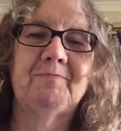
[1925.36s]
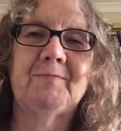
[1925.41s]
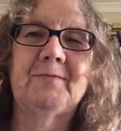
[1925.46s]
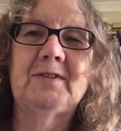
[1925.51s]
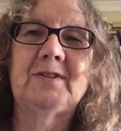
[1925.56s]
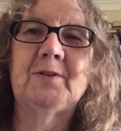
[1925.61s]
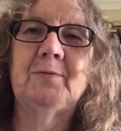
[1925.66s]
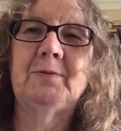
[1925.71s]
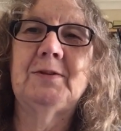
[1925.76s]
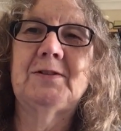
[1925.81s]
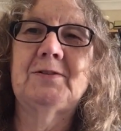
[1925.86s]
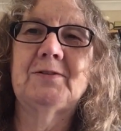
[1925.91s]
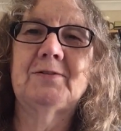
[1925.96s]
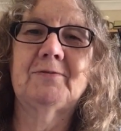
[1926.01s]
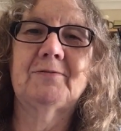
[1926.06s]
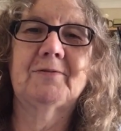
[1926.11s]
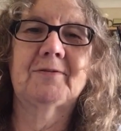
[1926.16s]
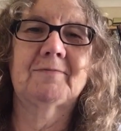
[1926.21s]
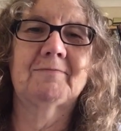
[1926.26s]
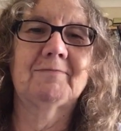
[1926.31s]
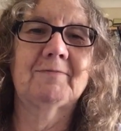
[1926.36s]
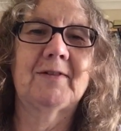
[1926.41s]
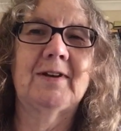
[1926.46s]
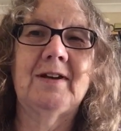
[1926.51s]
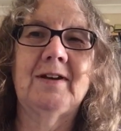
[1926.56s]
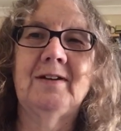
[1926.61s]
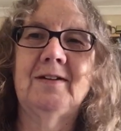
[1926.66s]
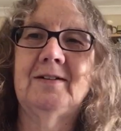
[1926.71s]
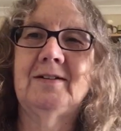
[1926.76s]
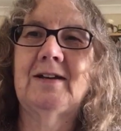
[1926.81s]
So we sort of
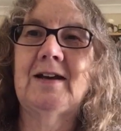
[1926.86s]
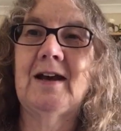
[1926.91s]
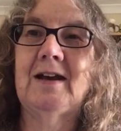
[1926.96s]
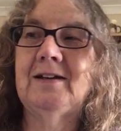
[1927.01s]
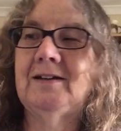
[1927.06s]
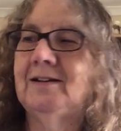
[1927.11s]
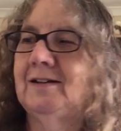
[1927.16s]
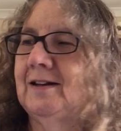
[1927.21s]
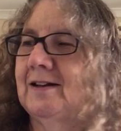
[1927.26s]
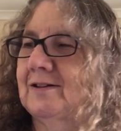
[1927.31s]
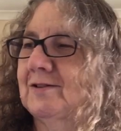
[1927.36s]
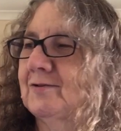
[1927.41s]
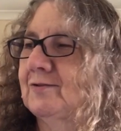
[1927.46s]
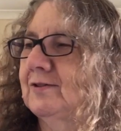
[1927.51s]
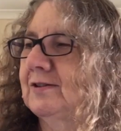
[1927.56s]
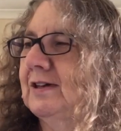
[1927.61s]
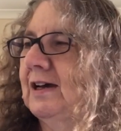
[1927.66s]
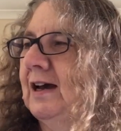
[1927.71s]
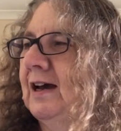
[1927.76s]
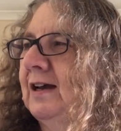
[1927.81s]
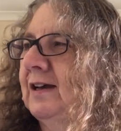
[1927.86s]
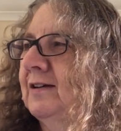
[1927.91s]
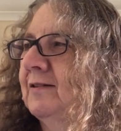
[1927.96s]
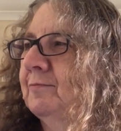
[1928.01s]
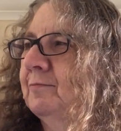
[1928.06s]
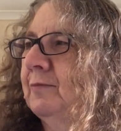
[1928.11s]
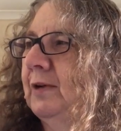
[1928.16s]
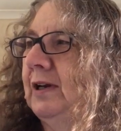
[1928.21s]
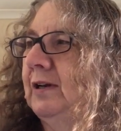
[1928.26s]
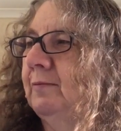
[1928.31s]
gain an extra day.
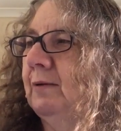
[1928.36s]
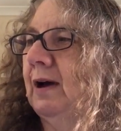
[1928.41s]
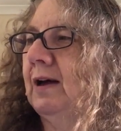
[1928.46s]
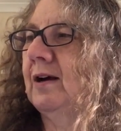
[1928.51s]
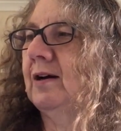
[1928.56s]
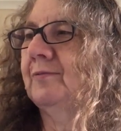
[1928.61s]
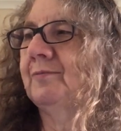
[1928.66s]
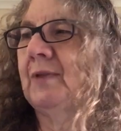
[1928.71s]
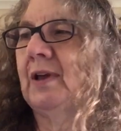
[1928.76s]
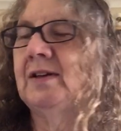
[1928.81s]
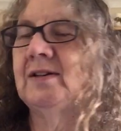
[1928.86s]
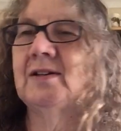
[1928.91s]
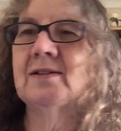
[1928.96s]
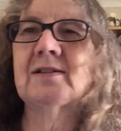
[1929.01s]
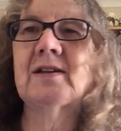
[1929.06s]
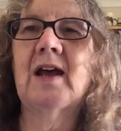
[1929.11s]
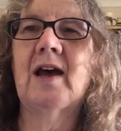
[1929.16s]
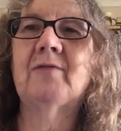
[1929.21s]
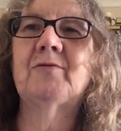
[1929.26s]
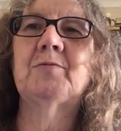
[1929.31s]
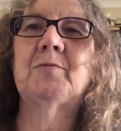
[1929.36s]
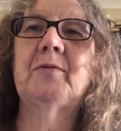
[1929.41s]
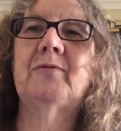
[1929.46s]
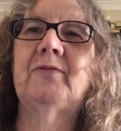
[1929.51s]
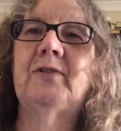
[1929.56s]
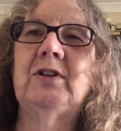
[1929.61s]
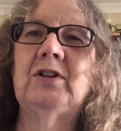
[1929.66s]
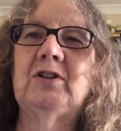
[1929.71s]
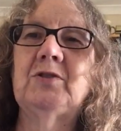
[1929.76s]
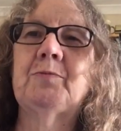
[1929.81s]
But anyway, it doesn't have to be
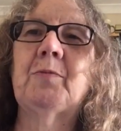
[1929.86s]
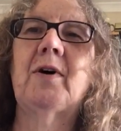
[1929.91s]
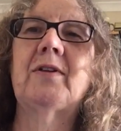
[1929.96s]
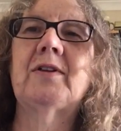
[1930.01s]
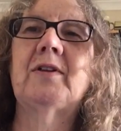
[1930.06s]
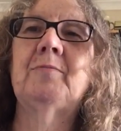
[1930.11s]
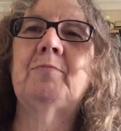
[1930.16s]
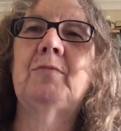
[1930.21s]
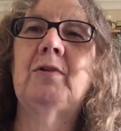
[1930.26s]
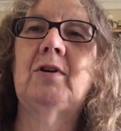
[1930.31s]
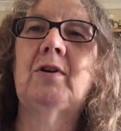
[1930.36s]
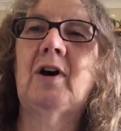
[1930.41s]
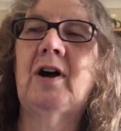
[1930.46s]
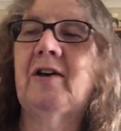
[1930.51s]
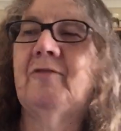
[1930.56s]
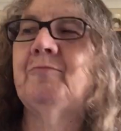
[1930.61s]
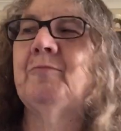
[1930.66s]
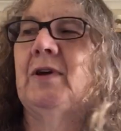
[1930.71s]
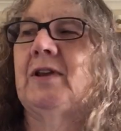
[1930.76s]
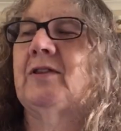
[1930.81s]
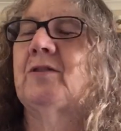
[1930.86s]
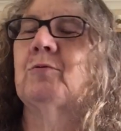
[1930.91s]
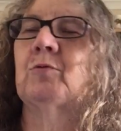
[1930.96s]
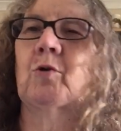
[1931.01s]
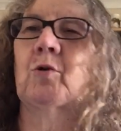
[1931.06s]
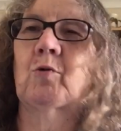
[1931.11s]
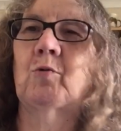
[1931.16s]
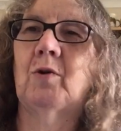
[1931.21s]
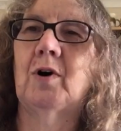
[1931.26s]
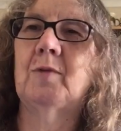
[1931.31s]
finished by then, but I have met the
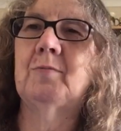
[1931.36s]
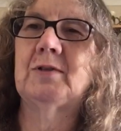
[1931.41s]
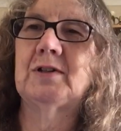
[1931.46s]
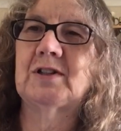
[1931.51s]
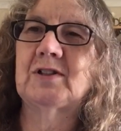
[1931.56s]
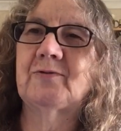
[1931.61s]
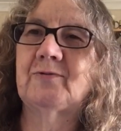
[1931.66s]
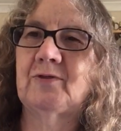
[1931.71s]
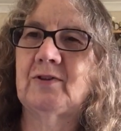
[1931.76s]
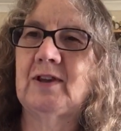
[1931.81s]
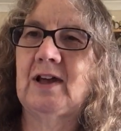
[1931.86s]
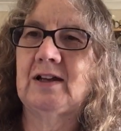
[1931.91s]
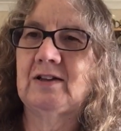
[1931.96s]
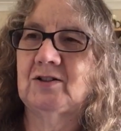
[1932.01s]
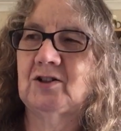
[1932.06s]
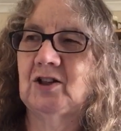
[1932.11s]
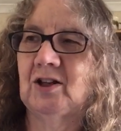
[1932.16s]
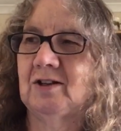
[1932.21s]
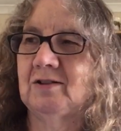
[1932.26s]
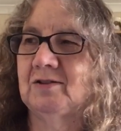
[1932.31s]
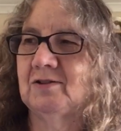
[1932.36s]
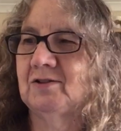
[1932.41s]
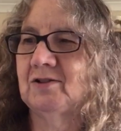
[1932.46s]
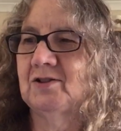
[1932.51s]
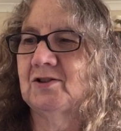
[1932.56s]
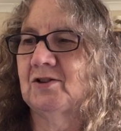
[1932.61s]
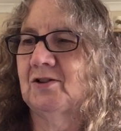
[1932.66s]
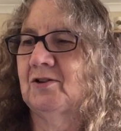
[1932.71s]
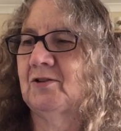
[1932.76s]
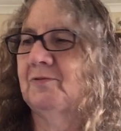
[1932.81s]
requirements for that challenge,
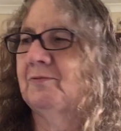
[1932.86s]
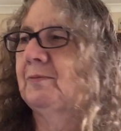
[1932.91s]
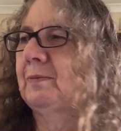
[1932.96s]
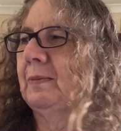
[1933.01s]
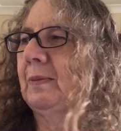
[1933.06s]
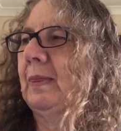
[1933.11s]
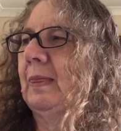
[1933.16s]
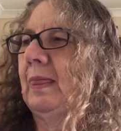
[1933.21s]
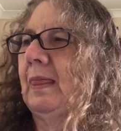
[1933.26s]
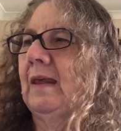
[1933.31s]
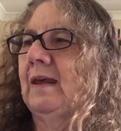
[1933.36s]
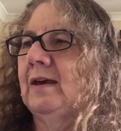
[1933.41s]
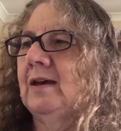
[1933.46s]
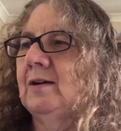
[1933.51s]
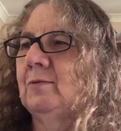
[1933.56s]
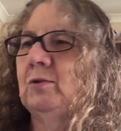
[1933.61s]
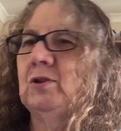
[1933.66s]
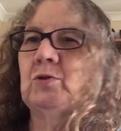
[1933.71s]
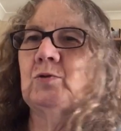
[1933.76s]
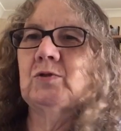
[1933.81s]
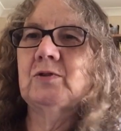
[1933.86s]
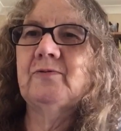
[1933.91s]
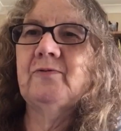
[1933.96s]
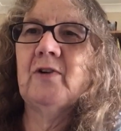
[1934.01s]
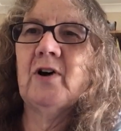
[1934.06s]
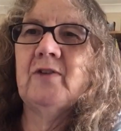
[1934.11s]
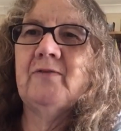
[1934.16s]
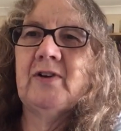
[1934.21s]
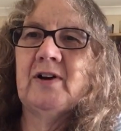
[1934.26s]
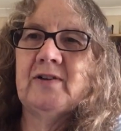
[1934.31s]
so, which was
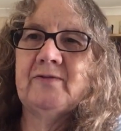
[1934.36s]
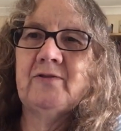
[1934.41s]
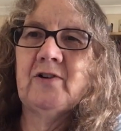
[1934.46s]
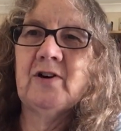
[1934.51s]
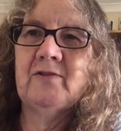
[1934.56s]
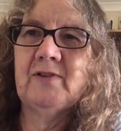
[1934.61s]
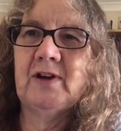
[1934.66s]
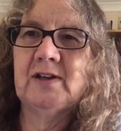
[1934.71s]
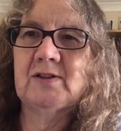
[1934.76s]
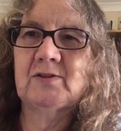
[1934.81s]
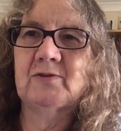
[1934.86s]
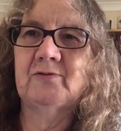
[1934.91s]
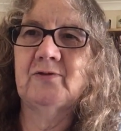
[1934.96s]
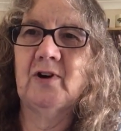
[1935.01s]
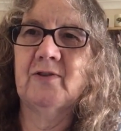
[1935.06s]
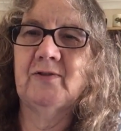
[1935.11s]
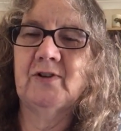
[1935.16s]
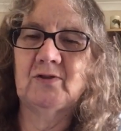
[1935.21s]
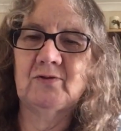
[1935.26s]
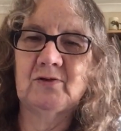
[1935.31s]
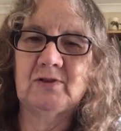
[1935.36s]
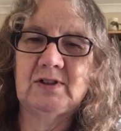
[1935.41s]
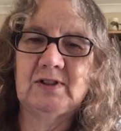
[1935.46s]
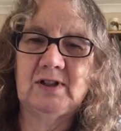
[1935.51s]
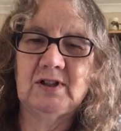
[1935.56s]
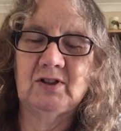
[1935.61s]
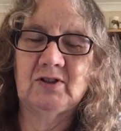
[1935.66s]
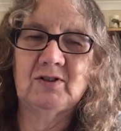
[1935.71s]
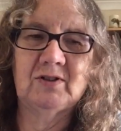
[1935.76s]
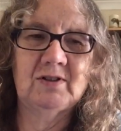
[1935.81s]
five hours or 500
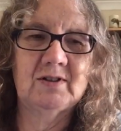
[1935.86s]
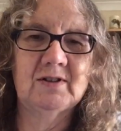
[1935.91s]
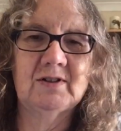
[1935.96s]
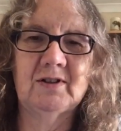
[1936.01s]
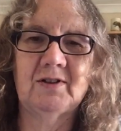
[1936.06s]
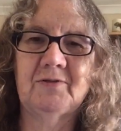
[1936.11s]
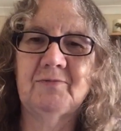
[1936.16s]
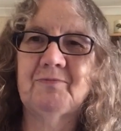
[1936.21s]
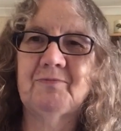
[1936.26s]
stitches. So,